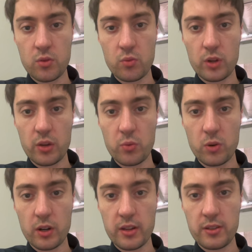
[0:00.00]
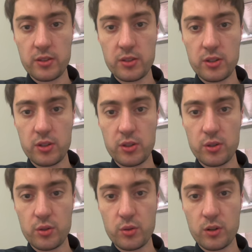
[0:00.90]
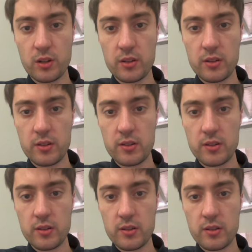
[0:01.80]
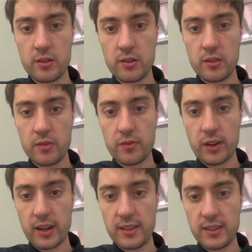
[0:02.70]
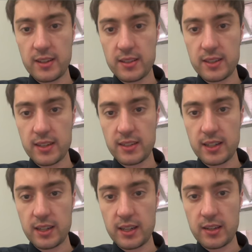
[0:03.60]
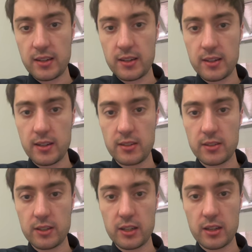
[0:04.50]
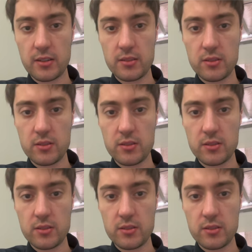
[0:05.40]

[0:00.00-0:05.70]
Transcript: we want to find this ID and delete it.